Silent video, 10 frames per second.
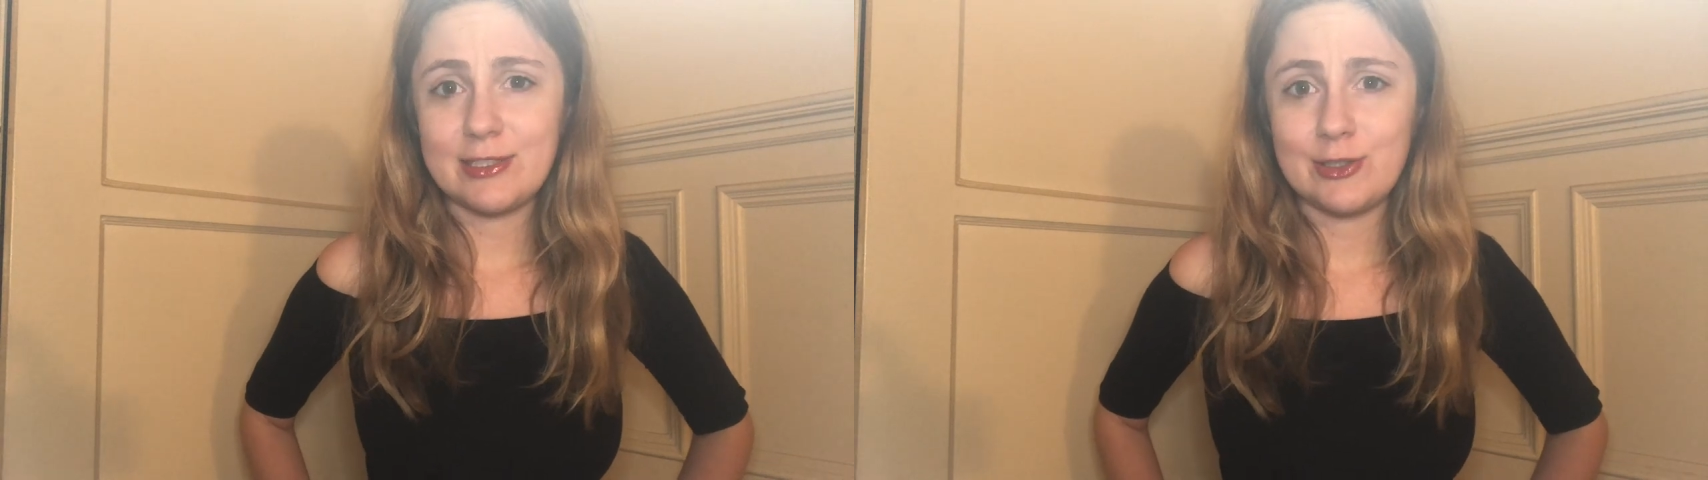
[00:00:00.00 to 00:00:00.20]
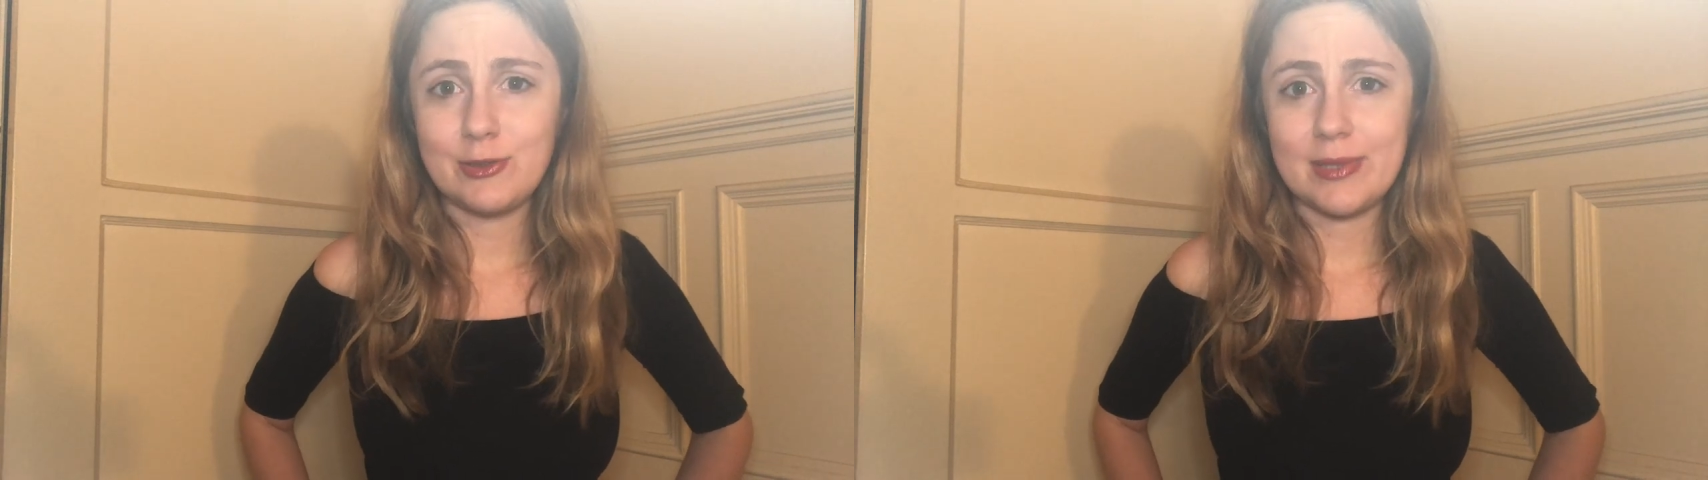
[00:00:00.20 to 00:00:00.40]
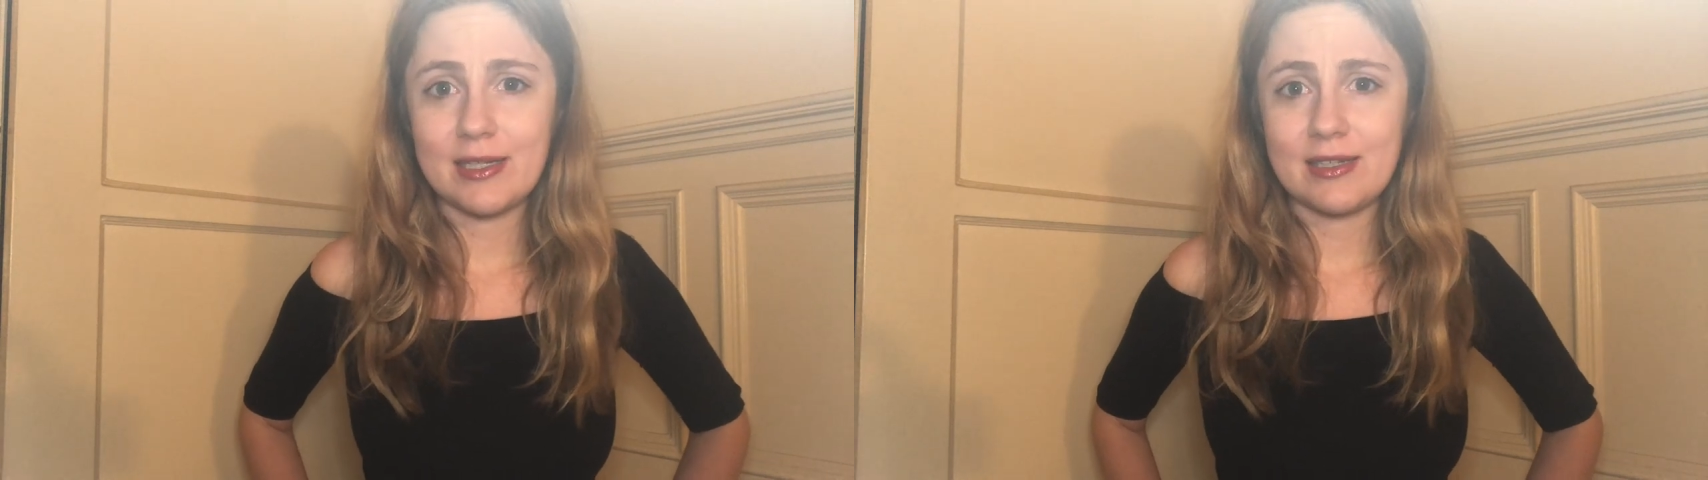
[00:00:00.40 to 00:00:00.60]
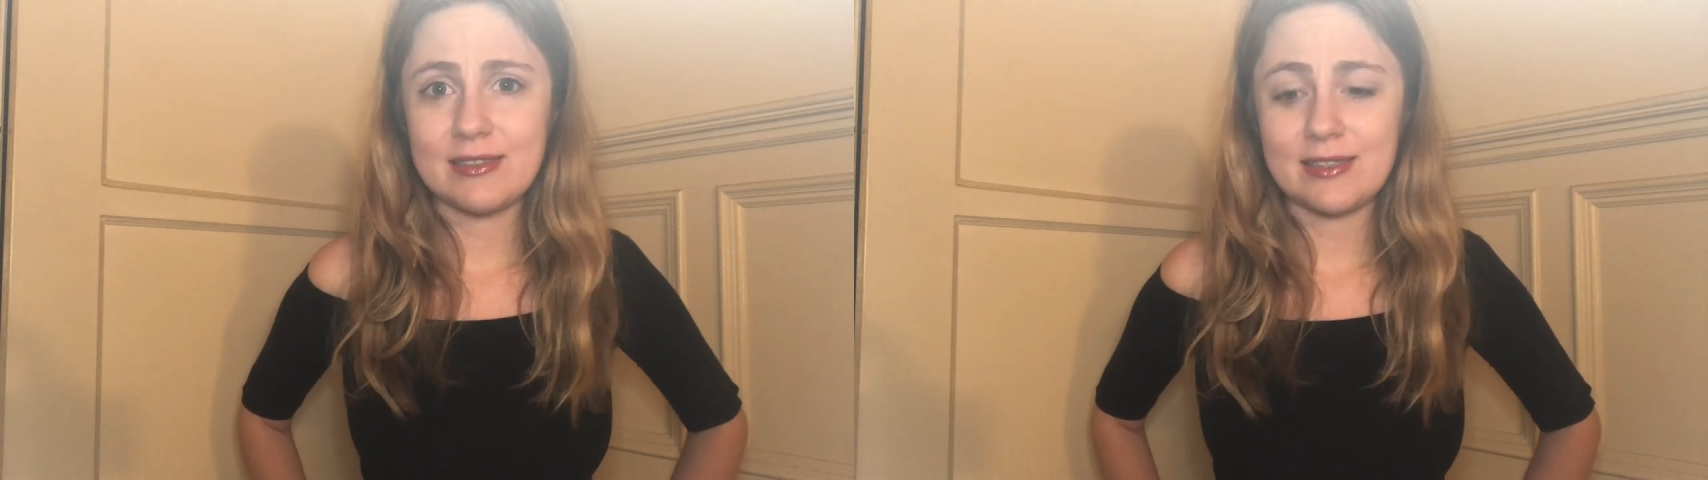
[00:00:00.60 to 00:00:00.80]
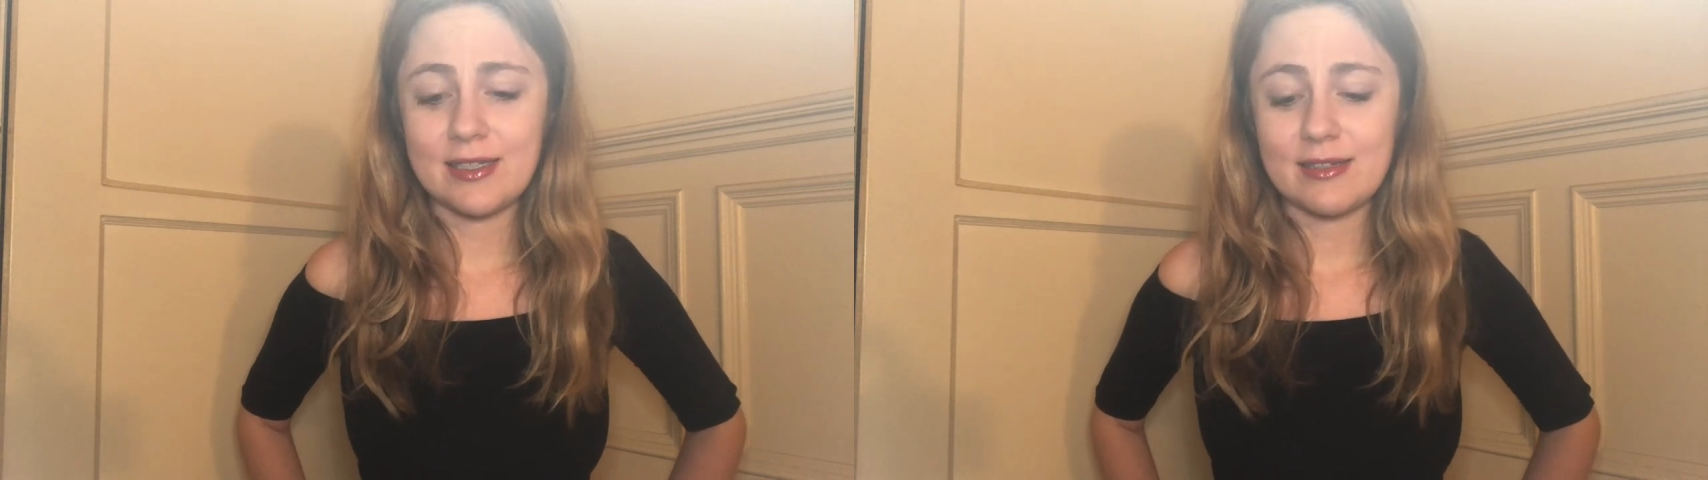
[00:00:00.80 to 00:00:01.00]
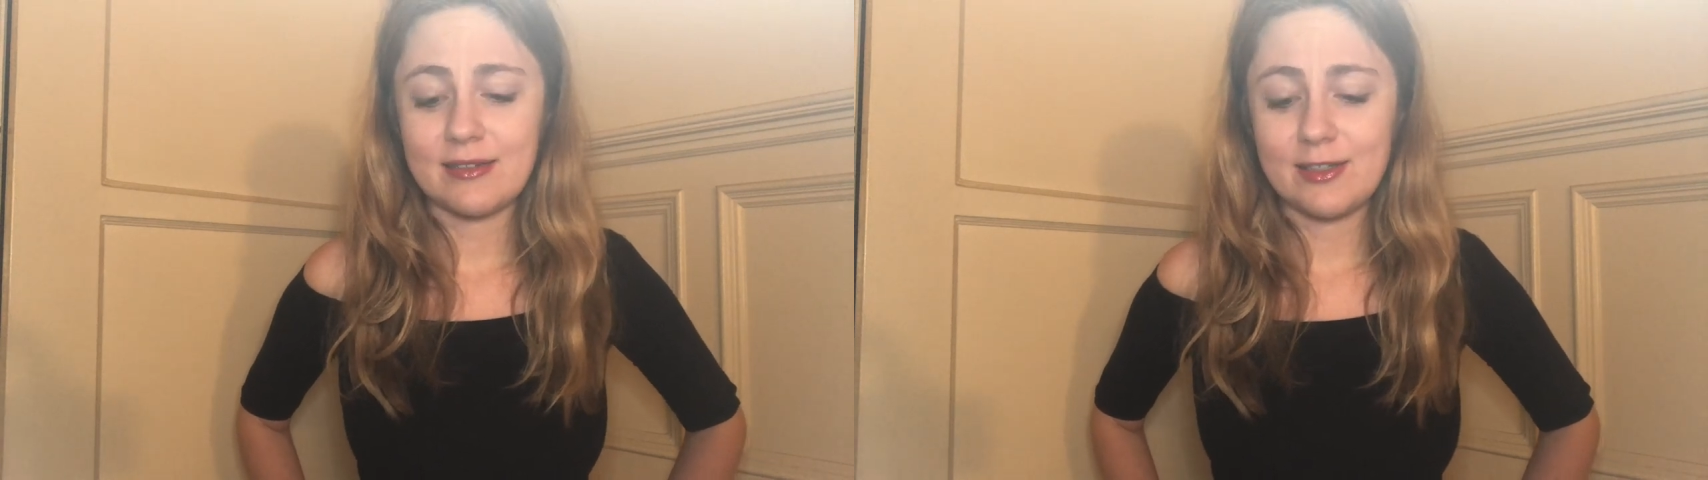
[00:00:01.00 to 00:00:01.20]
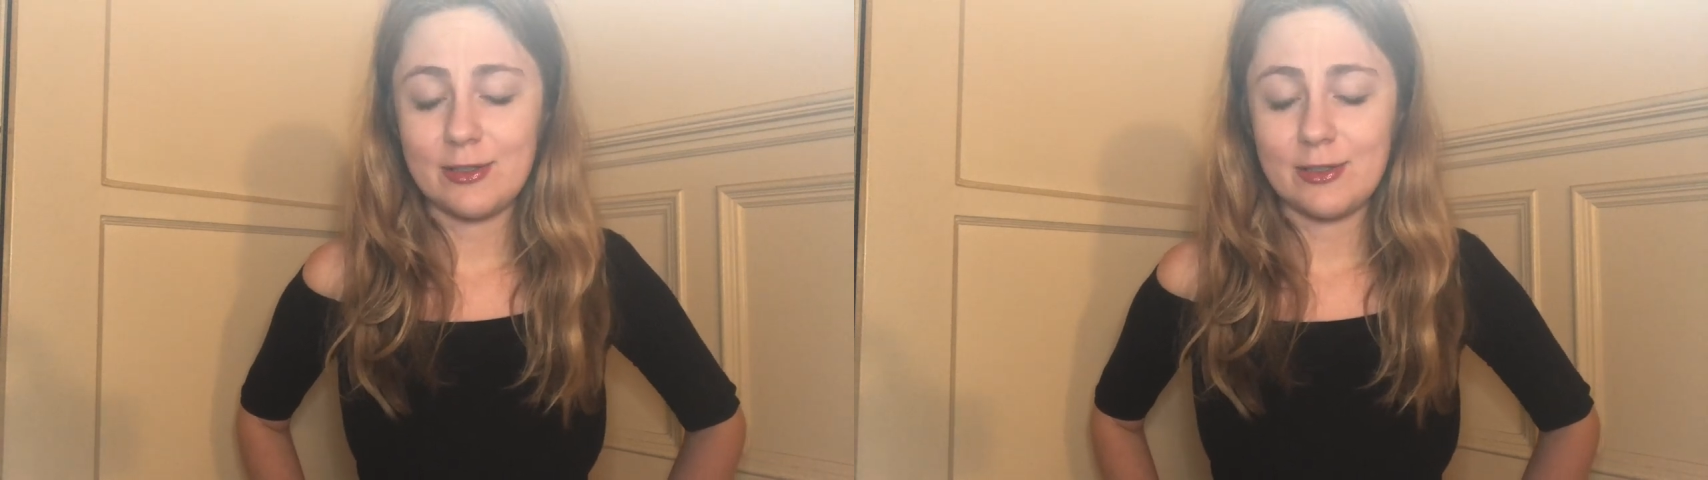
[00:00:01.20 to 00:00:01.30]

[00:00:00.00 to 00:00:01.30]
too because like